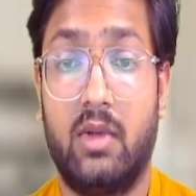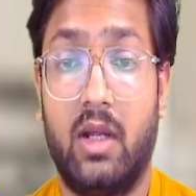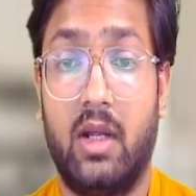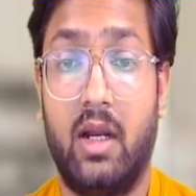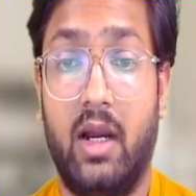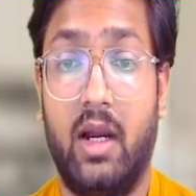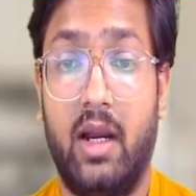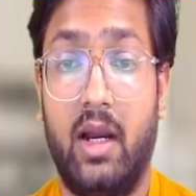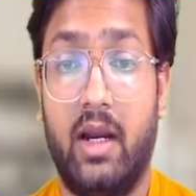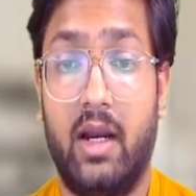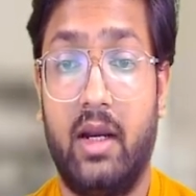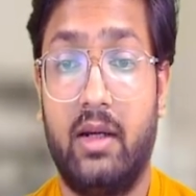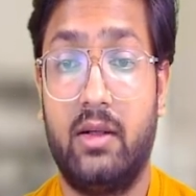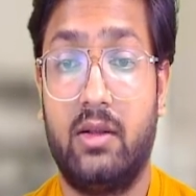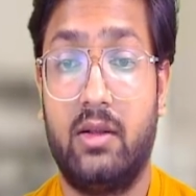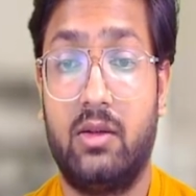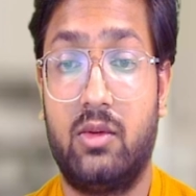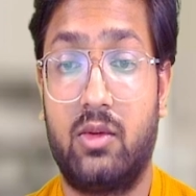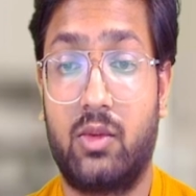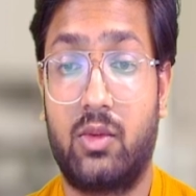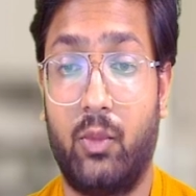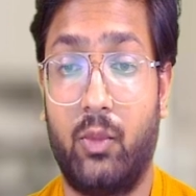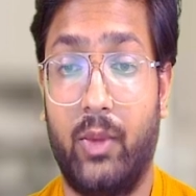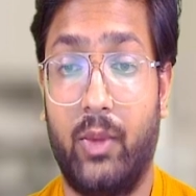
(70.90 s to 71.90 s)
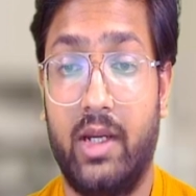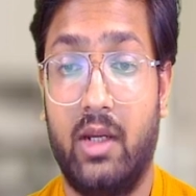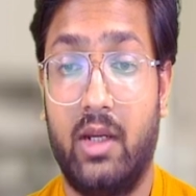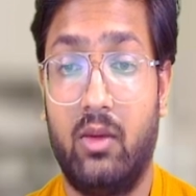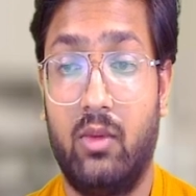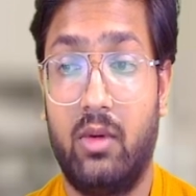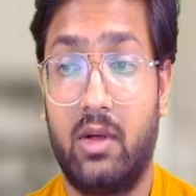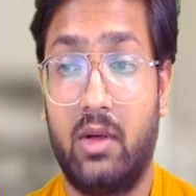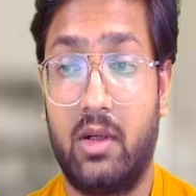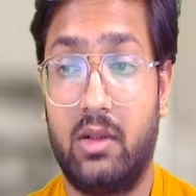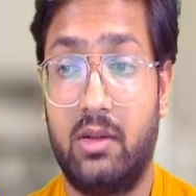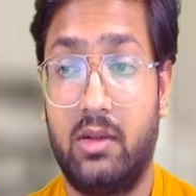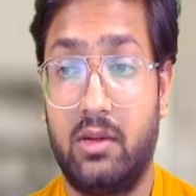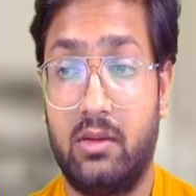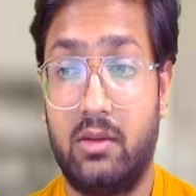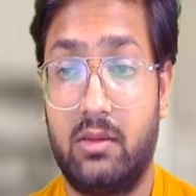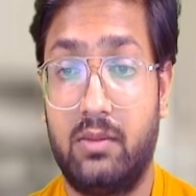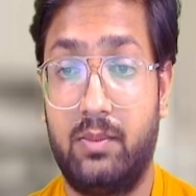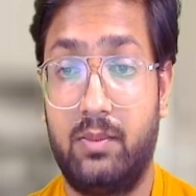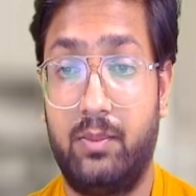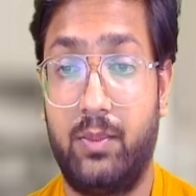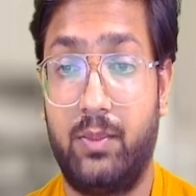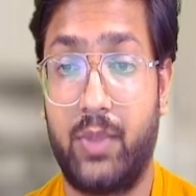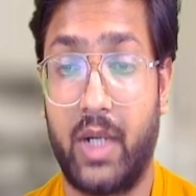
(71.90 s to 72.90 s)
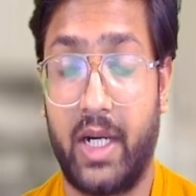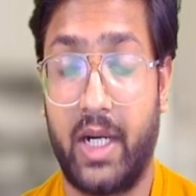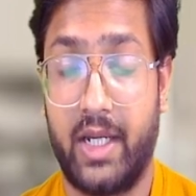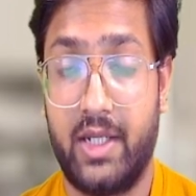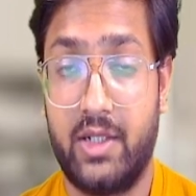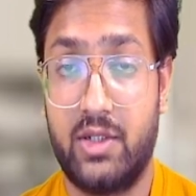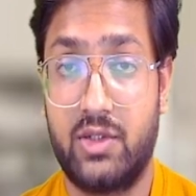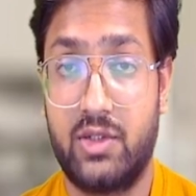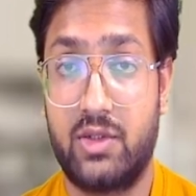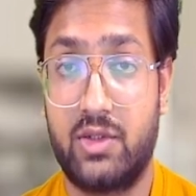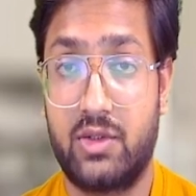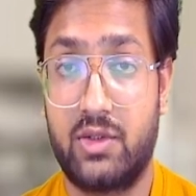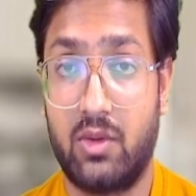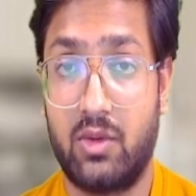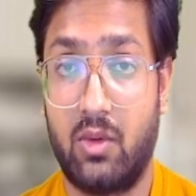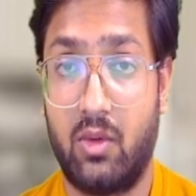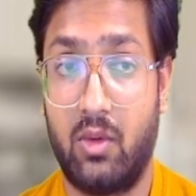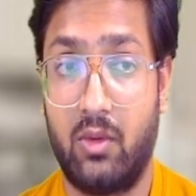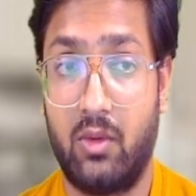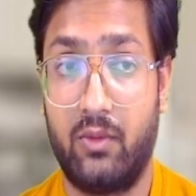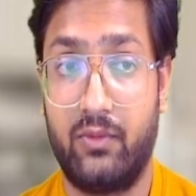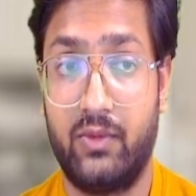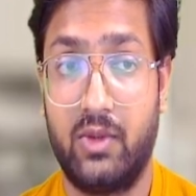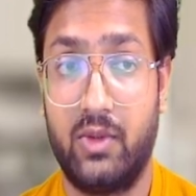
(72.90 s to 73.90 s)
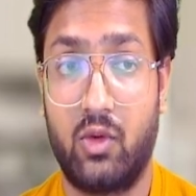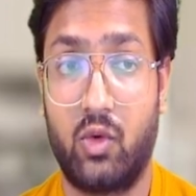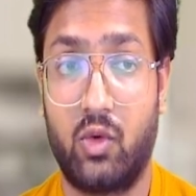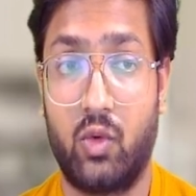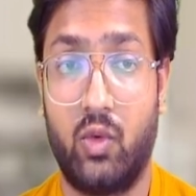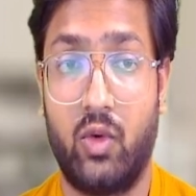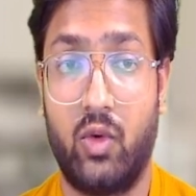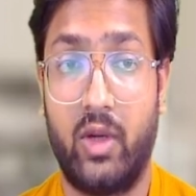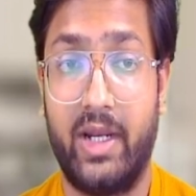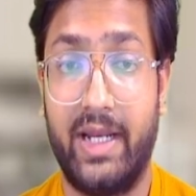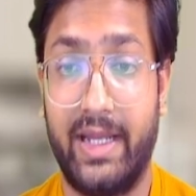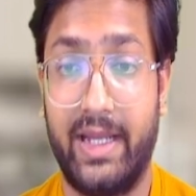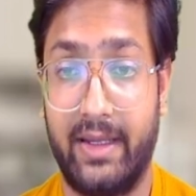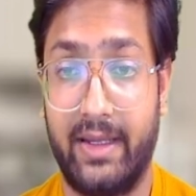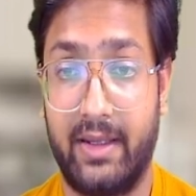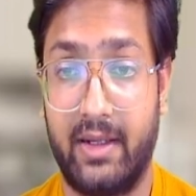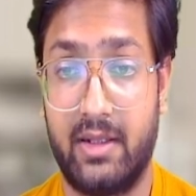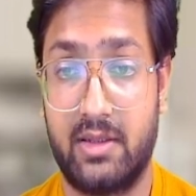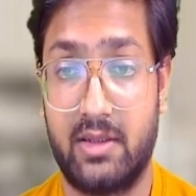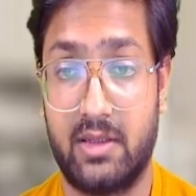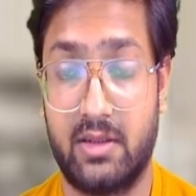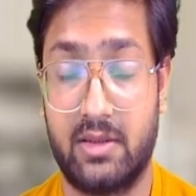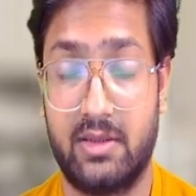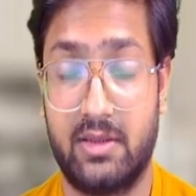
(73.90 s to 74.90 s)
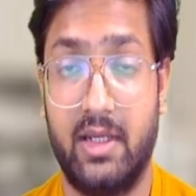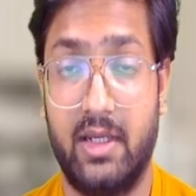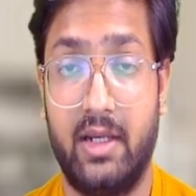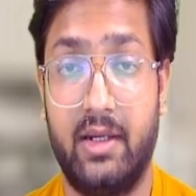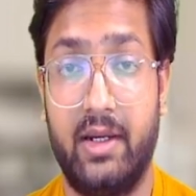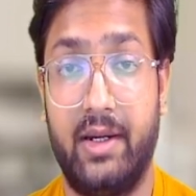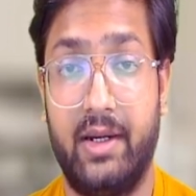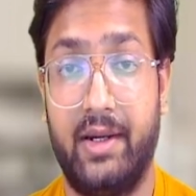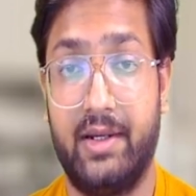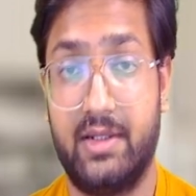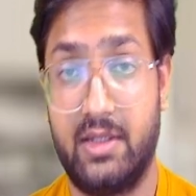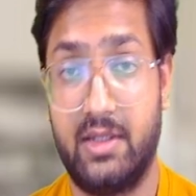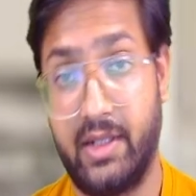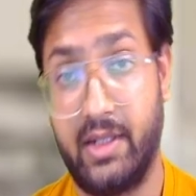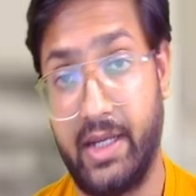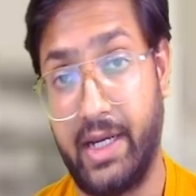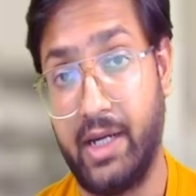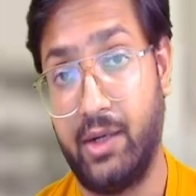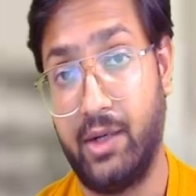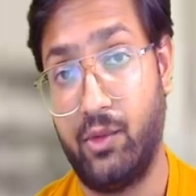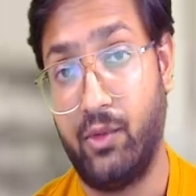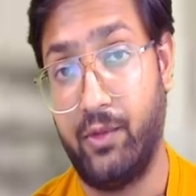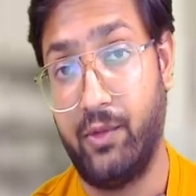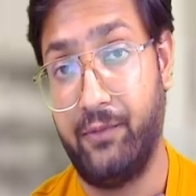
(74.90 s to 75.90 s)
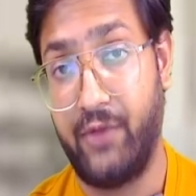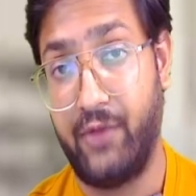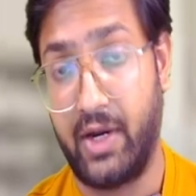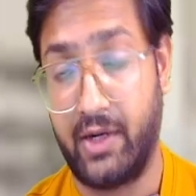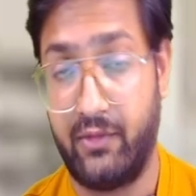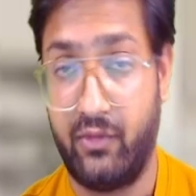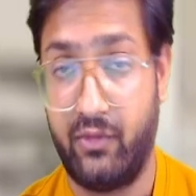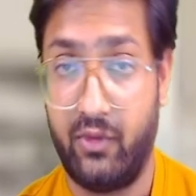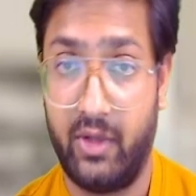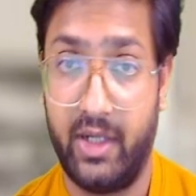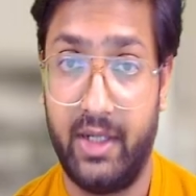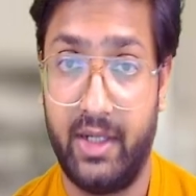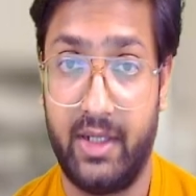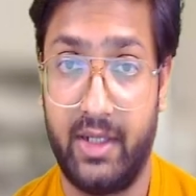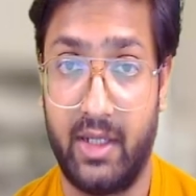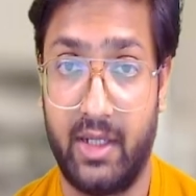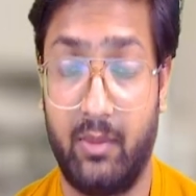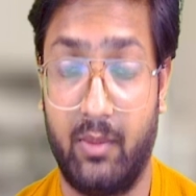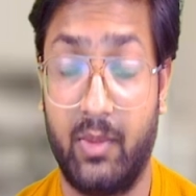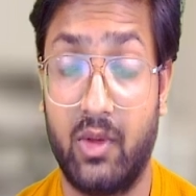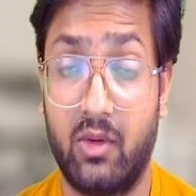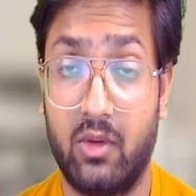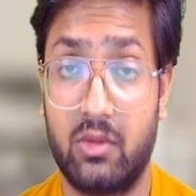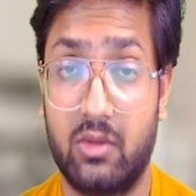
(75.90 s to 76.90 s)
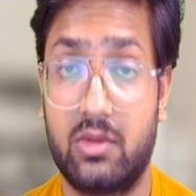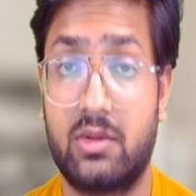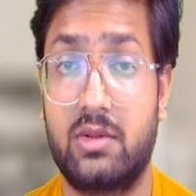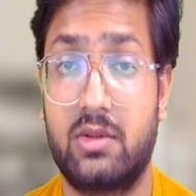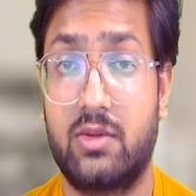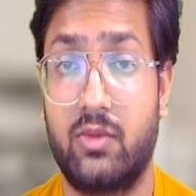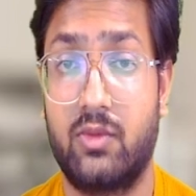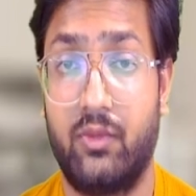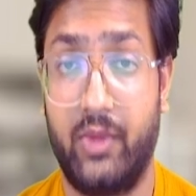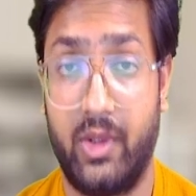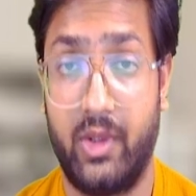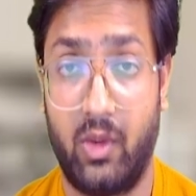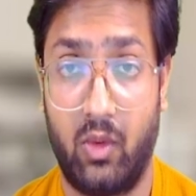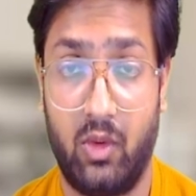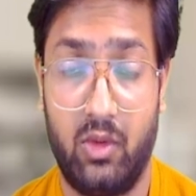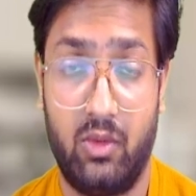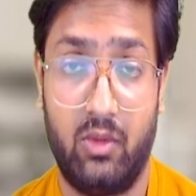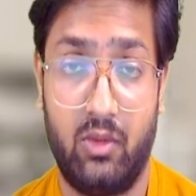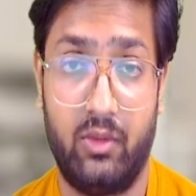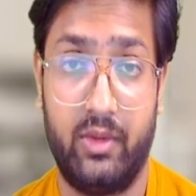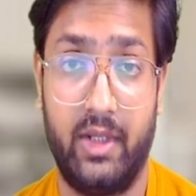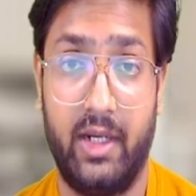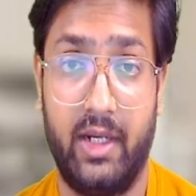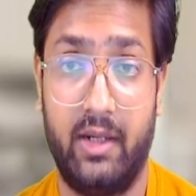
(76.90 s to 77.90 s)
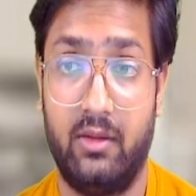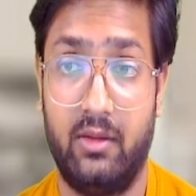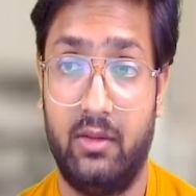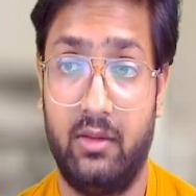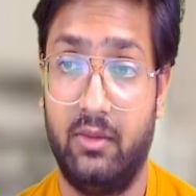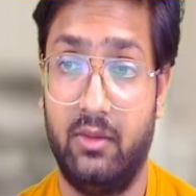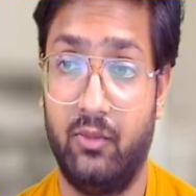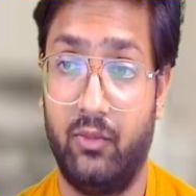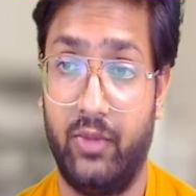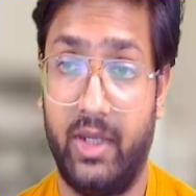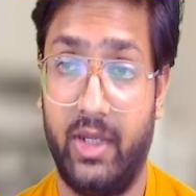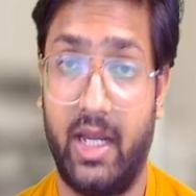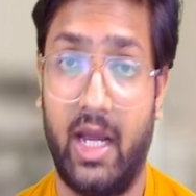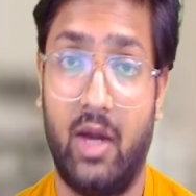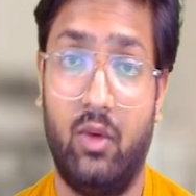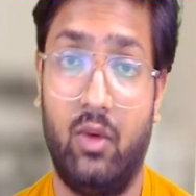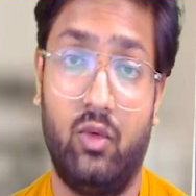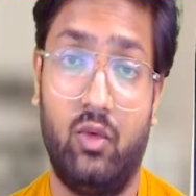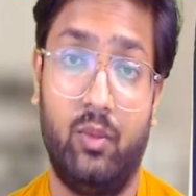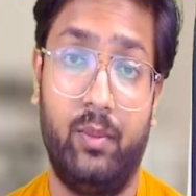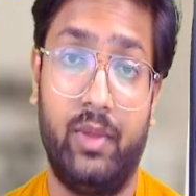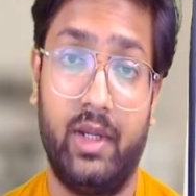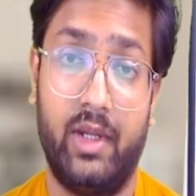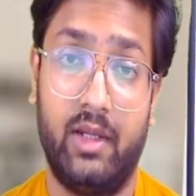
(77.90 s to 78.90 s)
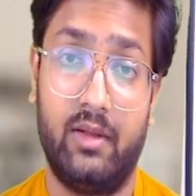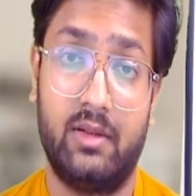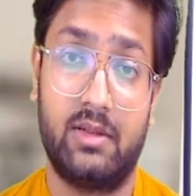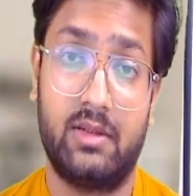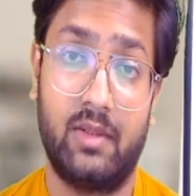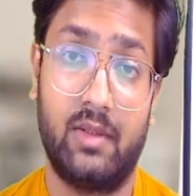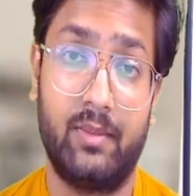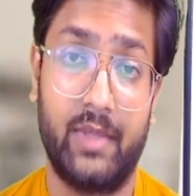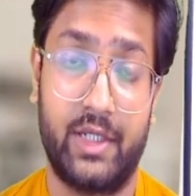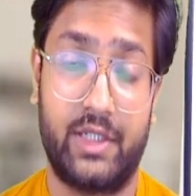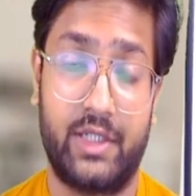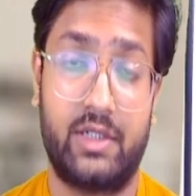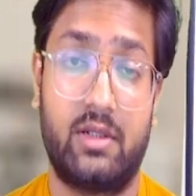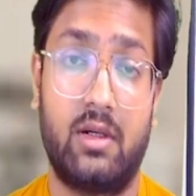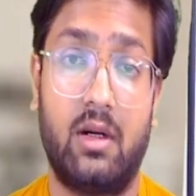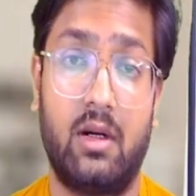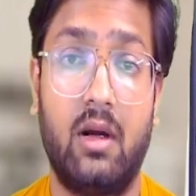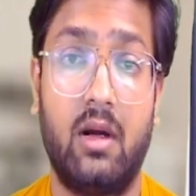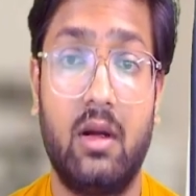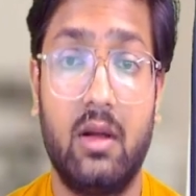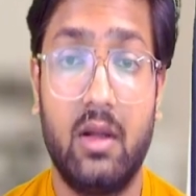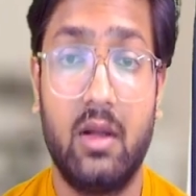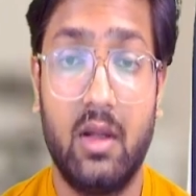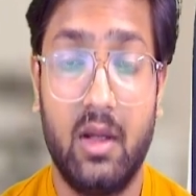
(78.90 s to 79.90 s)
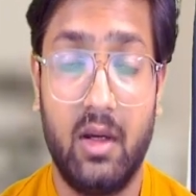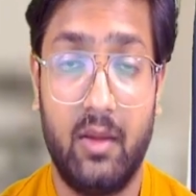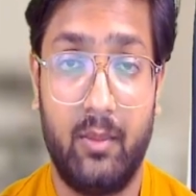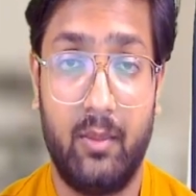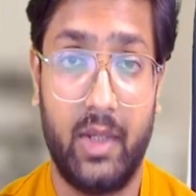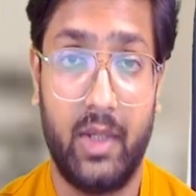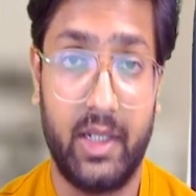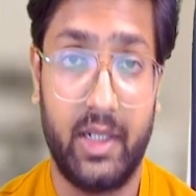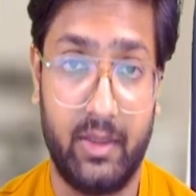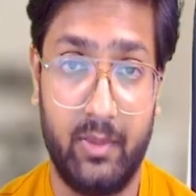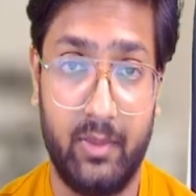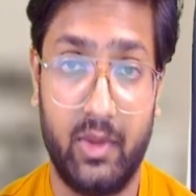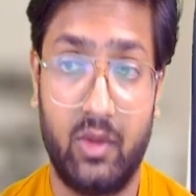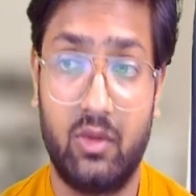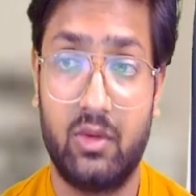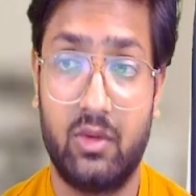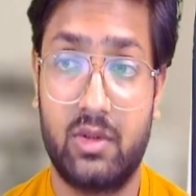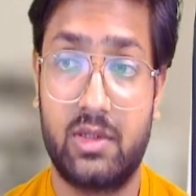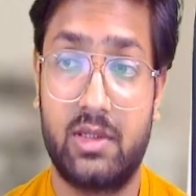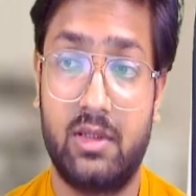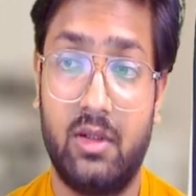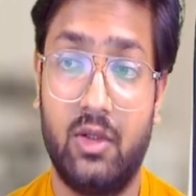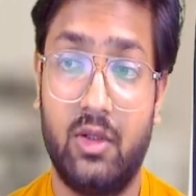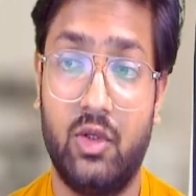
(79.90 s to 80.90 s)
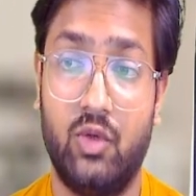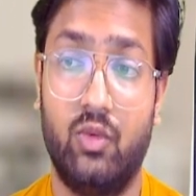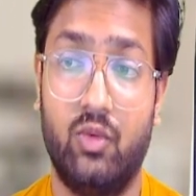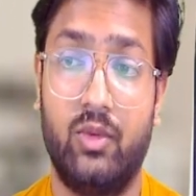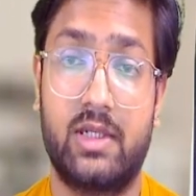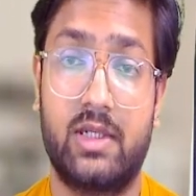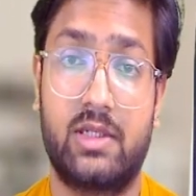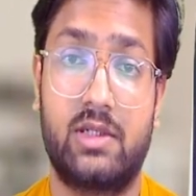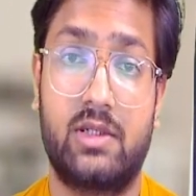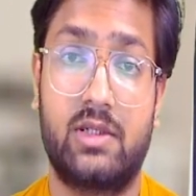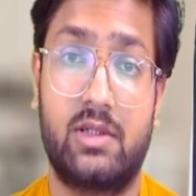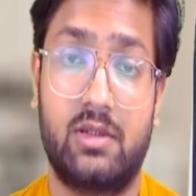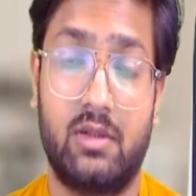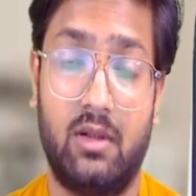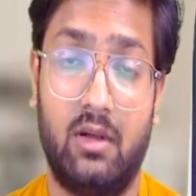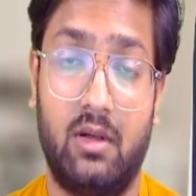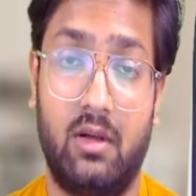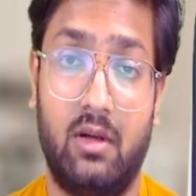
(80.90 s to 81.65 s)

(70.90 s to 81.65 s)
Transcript: and whenever the price of the crude oil increases, then it is a negative impact for India, because we all know that we have to pay some extra money because the US